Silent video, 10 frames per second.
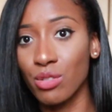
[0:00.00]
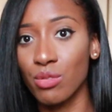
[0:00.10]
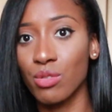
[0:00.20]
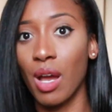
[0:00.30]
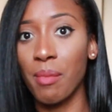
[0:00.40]
through,
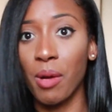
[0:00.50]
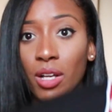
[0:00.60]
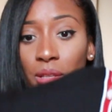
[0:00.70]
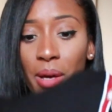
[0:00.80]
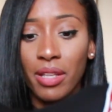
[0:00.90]
so I'm
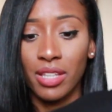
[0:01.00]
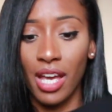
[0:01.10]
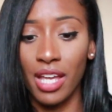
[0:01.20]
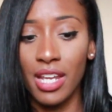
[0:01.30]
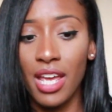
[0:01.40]
all about
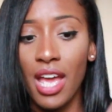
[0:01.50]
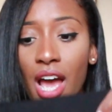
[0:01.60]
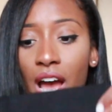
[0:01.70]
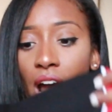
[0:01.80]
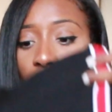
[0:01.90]
that.
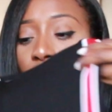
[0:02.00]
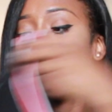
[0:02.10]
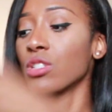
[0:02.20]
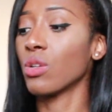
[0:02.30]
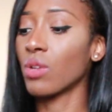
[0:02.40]
I
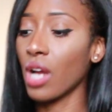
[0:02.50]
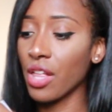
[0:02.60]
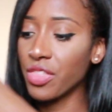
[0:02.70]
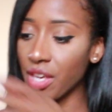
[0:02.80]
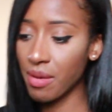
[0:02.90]
also
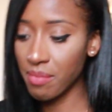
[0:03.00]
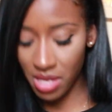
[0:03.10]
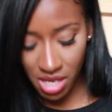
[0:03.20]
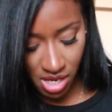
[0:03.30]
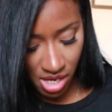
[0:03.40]
got them
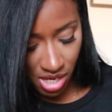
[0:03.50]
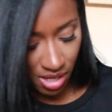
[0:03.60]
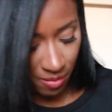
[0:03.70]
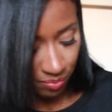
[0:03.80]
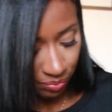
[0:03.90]
in